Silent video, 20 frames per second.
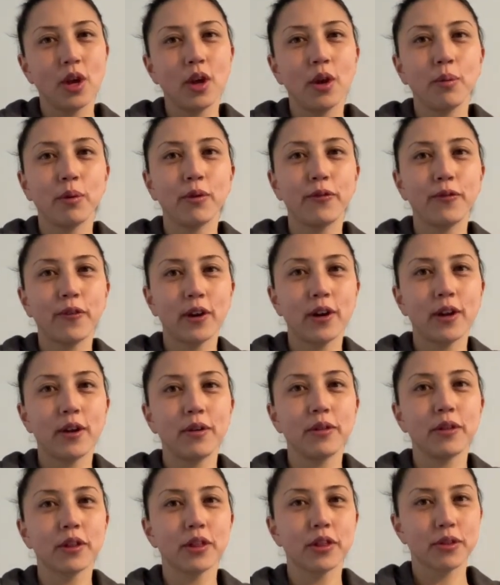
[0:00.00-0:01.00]
will follow
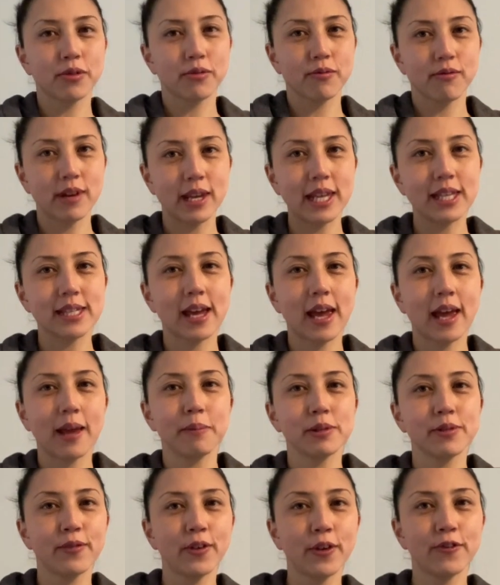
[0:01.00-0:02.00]
the
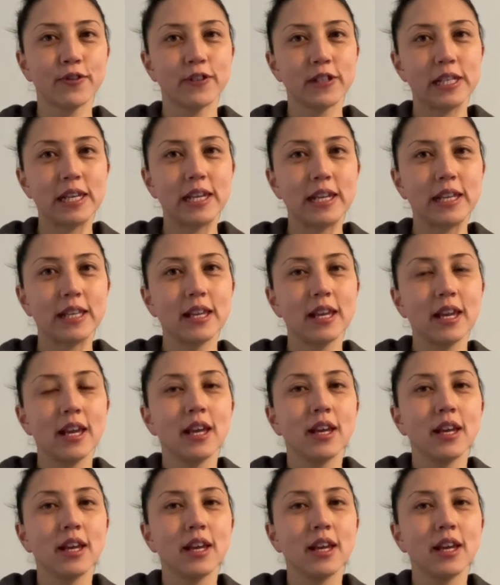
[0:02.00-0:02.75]
3x15